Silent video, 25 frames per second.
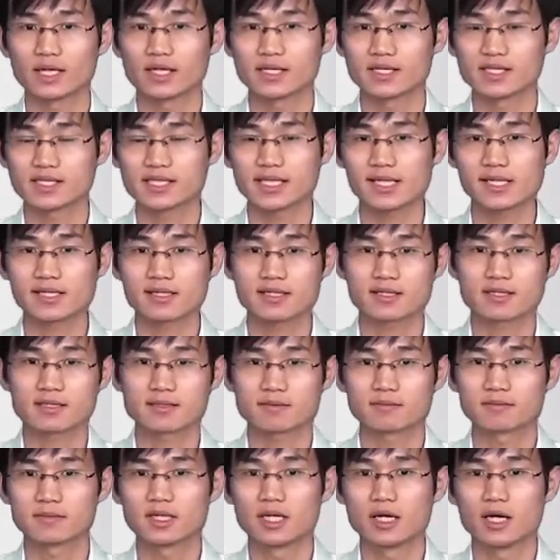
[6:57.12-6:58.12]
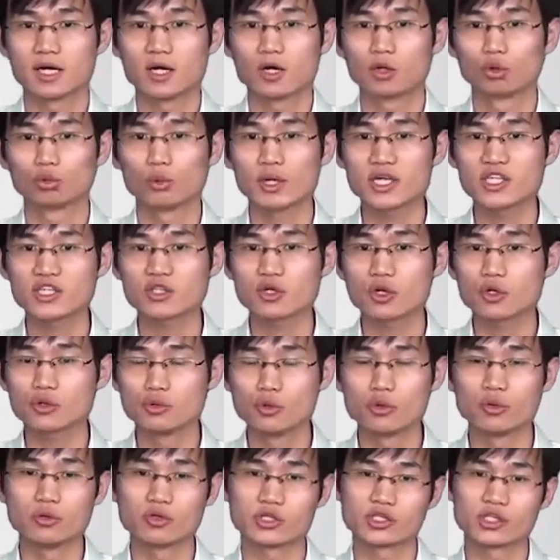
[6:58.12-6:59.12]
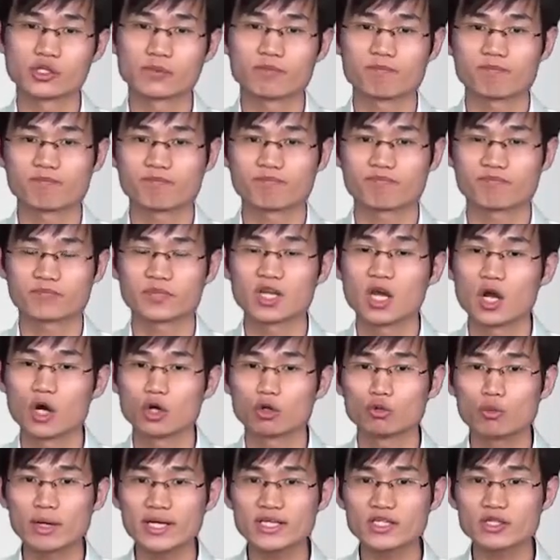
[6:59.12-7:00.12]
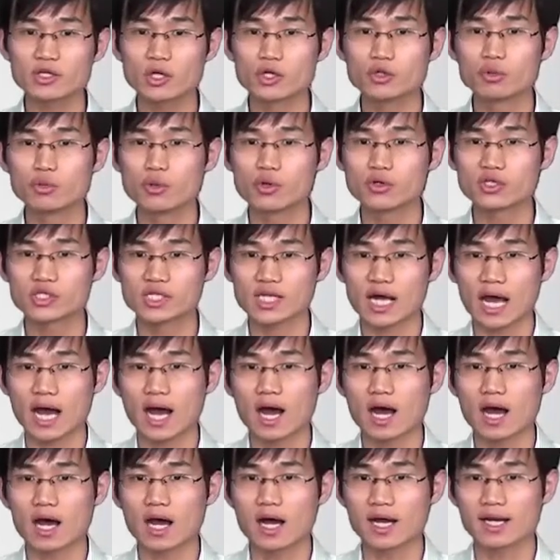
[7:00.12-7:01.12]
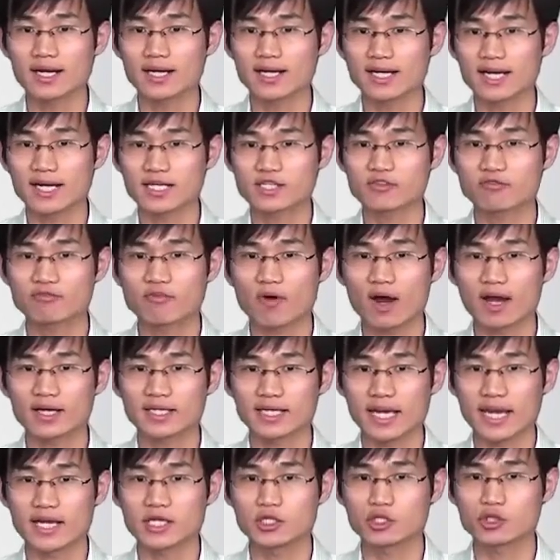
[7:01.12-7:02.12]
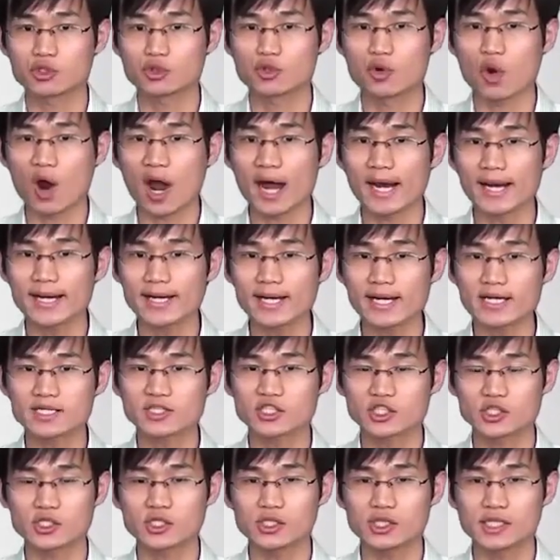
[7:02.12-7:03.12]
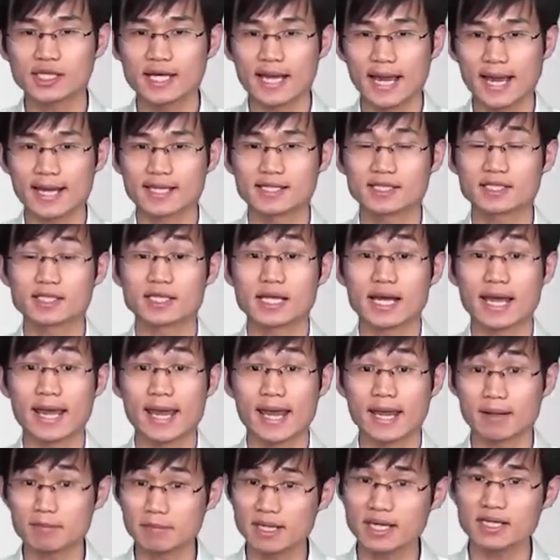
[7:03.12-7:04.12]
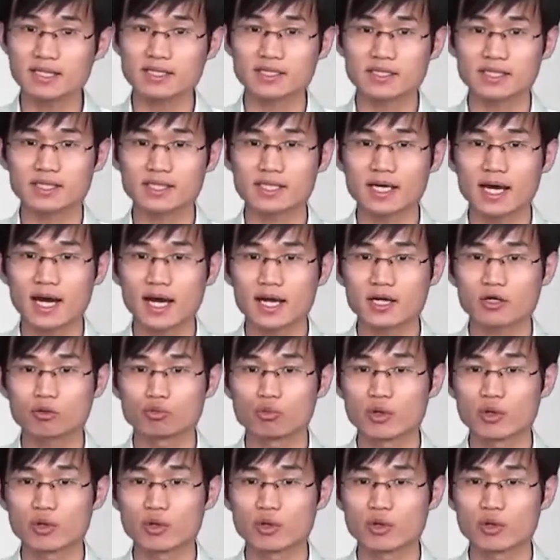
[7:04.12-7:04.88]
Sixth, regional root. Regional roots are classified into IST and MSTI